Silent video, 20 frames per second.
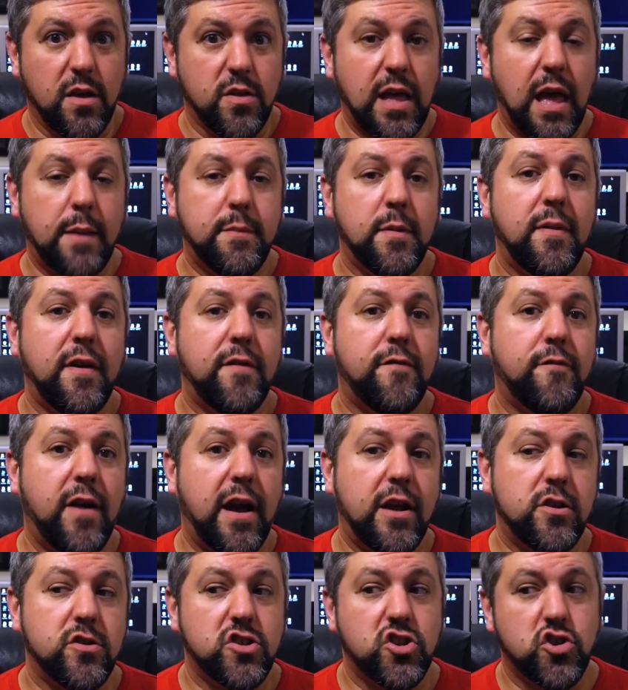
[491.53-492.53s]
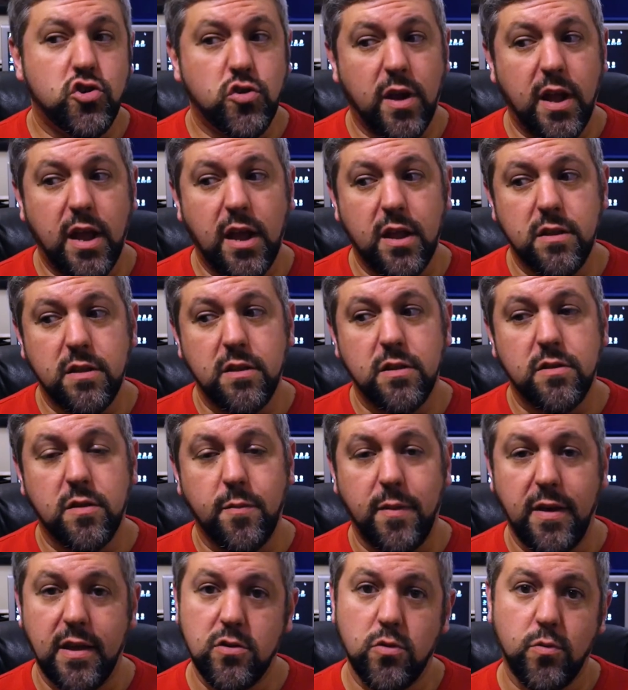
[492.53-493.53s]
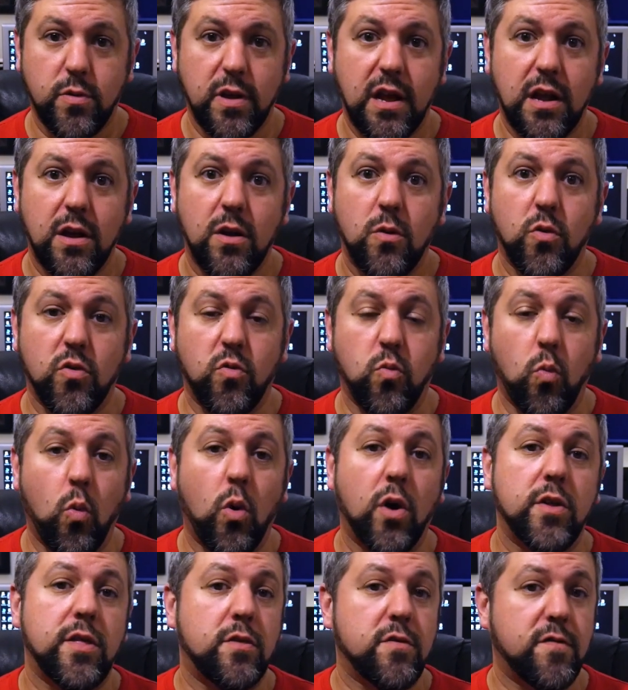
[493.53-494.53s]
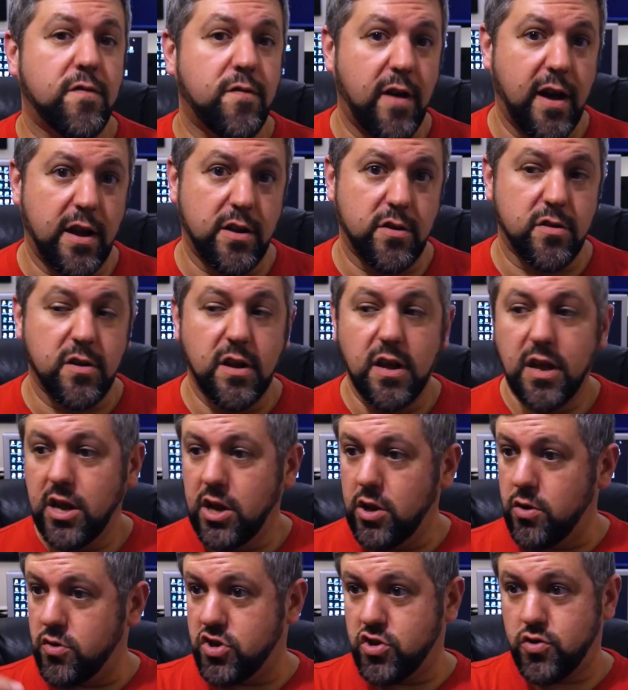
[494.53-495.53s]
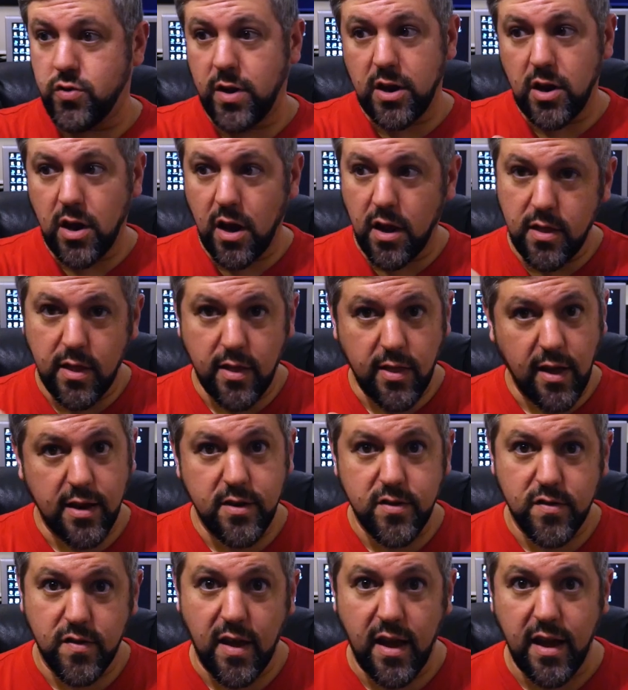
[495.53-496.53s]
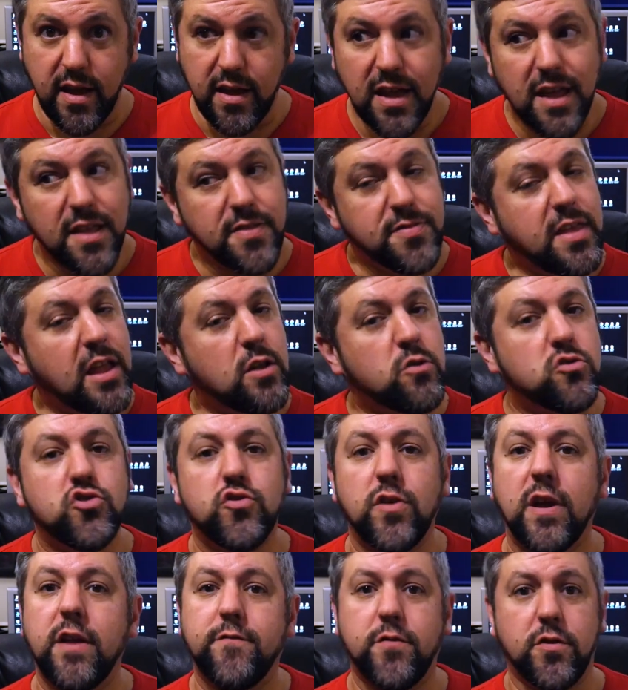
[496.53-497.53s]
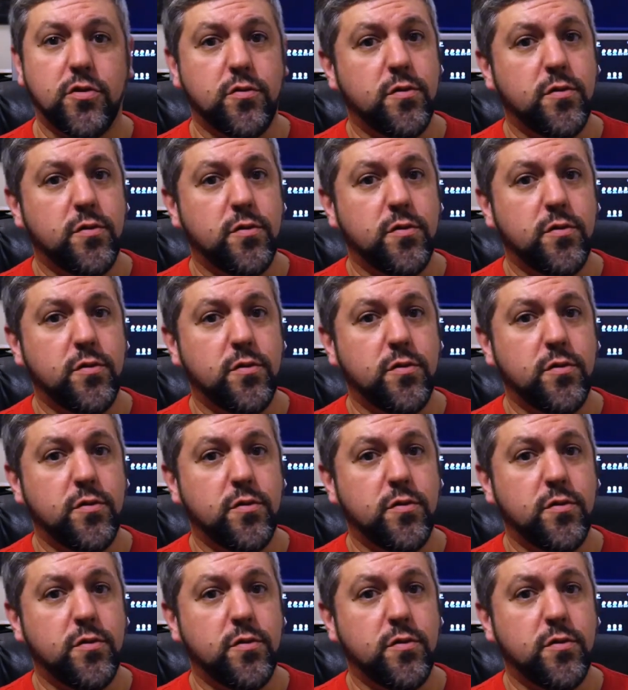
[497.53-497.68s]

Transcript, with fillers: MMA fighters train to be in the ring with one other fighter. You know, straight on line of sight. They don't train for